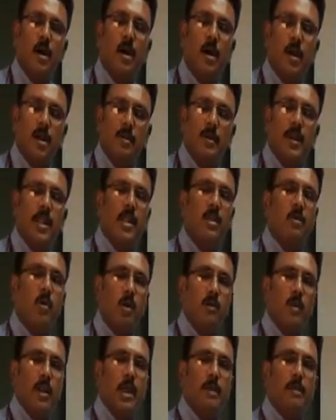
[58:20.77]
Automatically
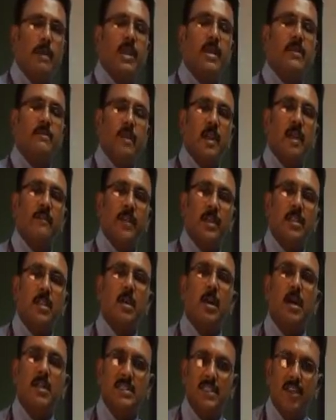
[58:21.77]
what will happen? It will affect
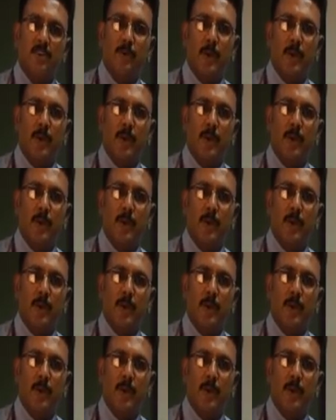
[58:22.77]
the cost